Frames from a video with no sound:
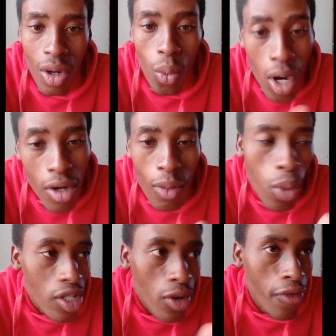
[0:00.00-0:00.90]

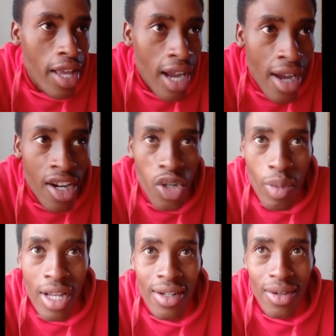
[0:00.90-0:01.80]
words of
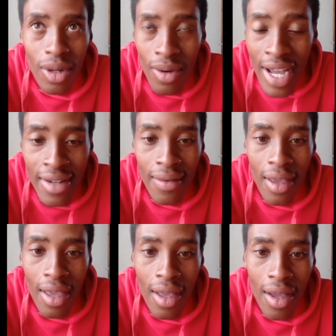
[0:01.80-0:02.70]
encouragement, right?
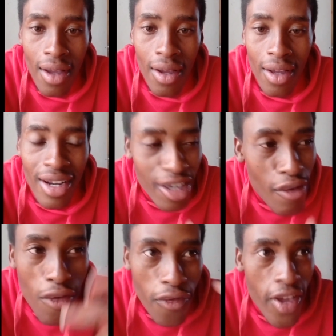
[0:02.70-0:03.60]
And
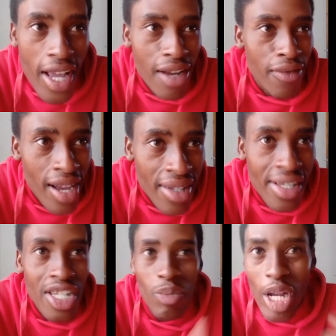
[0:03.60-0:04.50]
give you fake
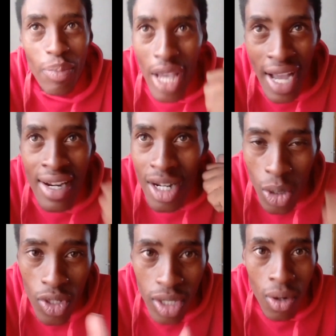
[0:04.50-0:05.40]
advices. But behind the
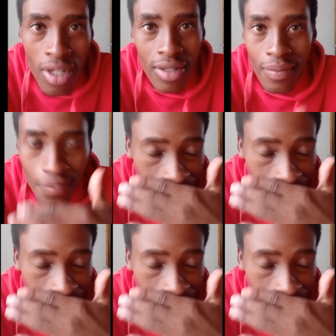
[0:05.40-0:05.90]
closed doors,